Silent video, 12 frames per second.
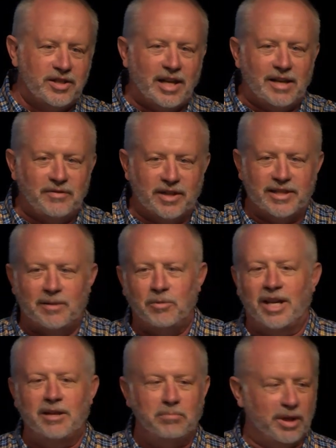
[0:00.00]
after someone
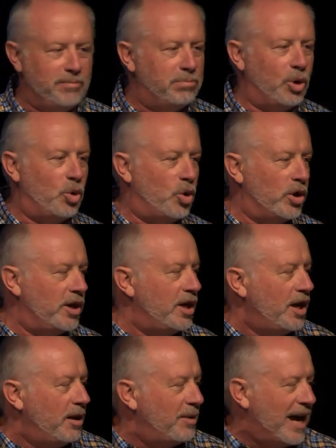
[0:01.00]
had been born,
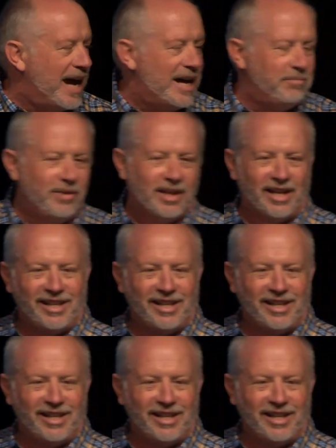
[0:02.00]
um,